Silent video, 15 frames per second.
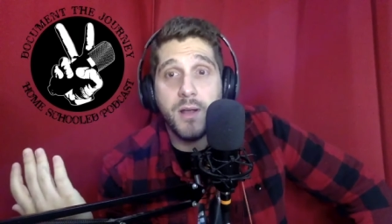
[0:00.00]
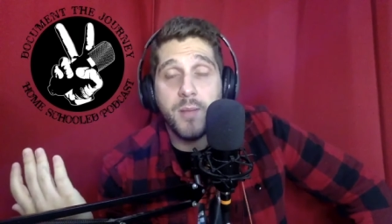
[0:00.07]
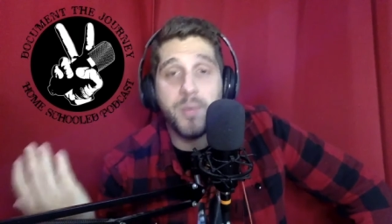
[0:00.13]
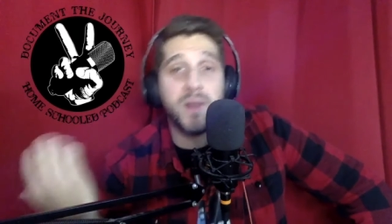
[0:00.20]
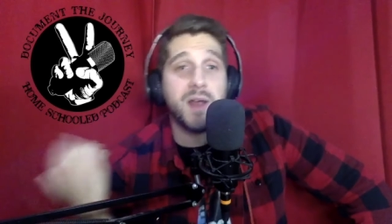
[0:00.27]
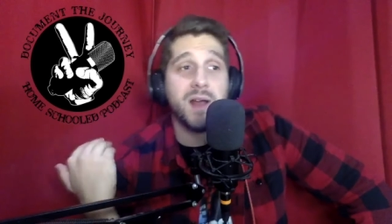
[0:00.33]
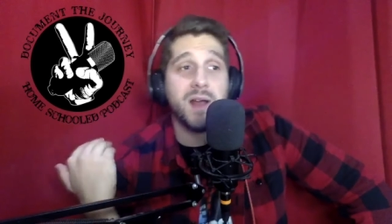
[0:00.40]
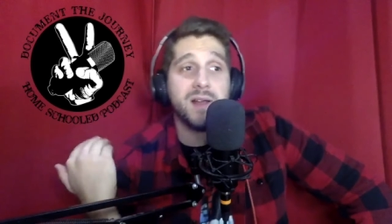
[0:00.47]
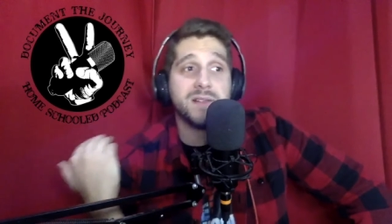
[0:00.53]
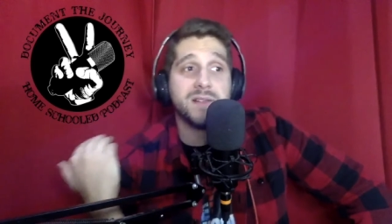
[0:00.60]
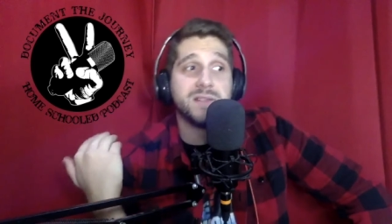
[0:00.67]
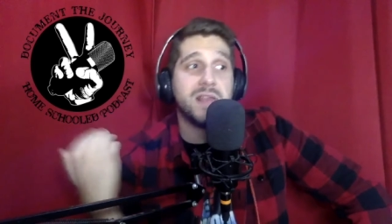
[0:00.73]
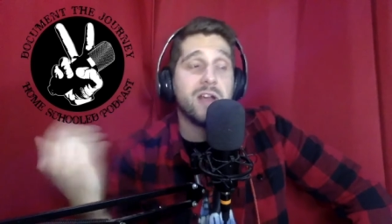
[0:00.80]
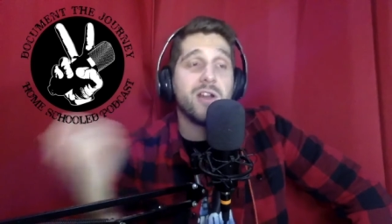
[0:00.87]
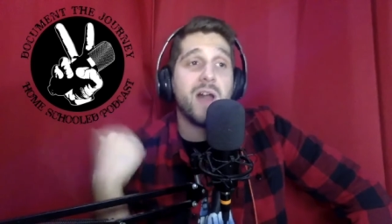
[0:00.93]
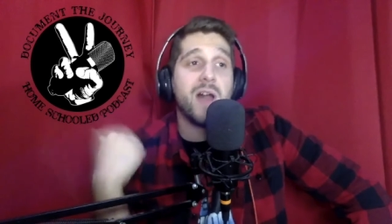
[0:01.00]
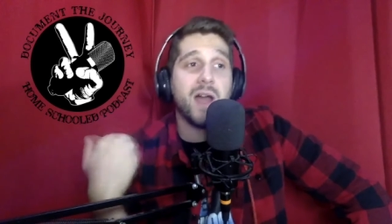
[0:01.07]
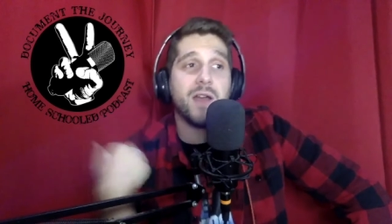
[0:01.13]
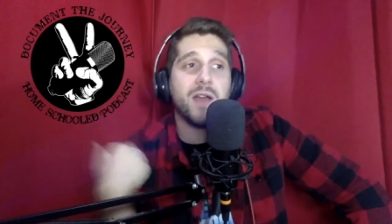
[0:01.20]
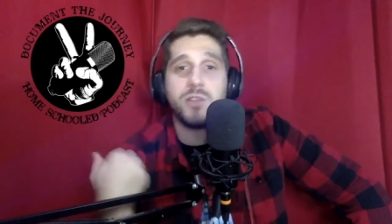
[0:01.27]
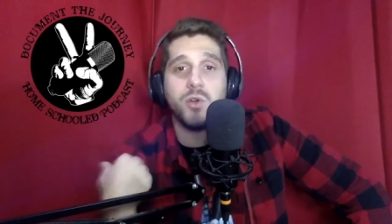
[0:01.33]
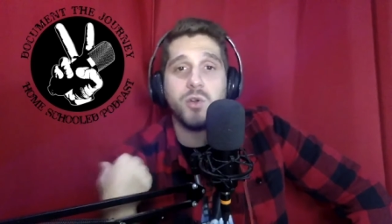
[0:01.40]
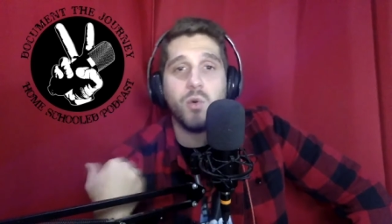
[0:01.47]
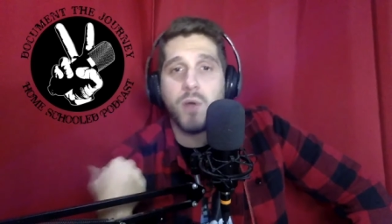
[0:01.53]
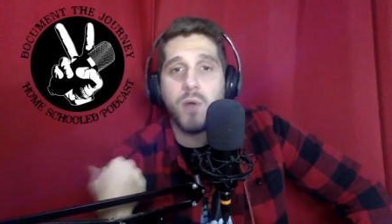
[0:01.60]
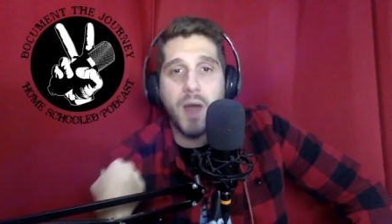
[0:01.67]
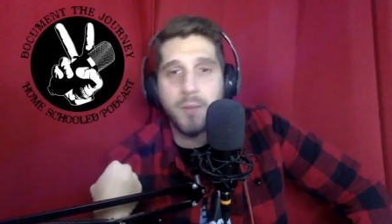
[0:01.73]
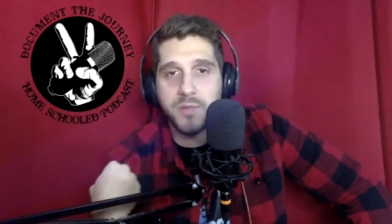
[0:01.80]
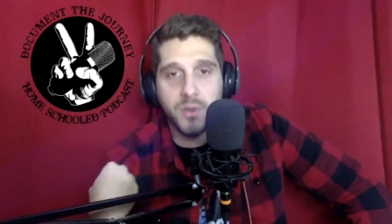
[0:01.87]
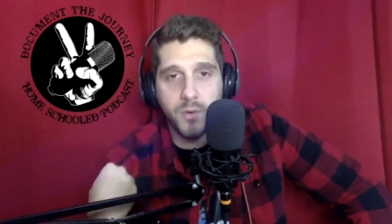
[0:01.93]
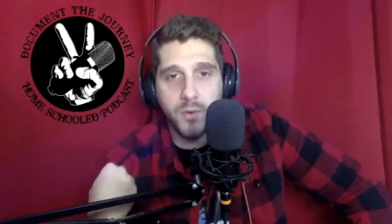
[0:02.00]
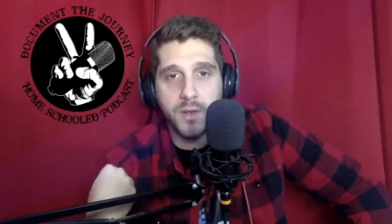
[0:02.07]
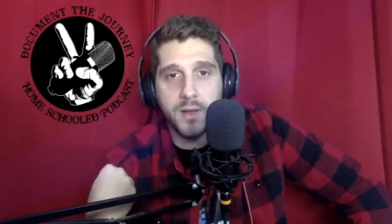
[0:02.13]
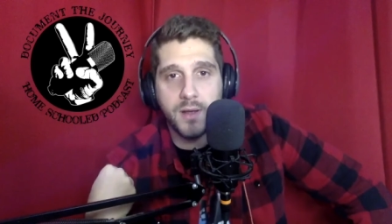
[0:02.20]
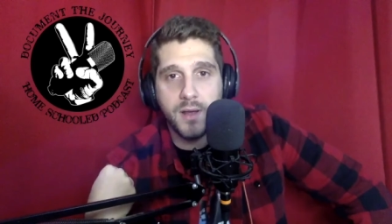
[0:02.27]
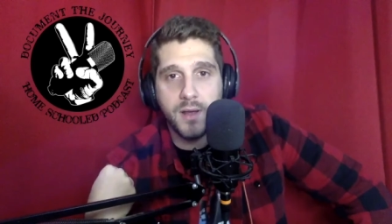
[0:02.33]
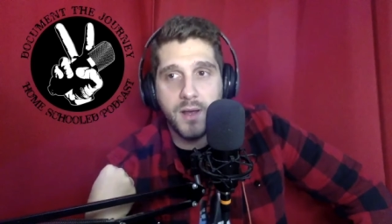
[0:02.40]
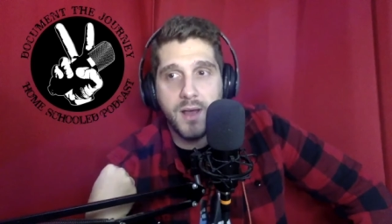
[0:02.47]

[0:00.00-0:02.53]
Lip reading: because they're not going to do what I'm doing,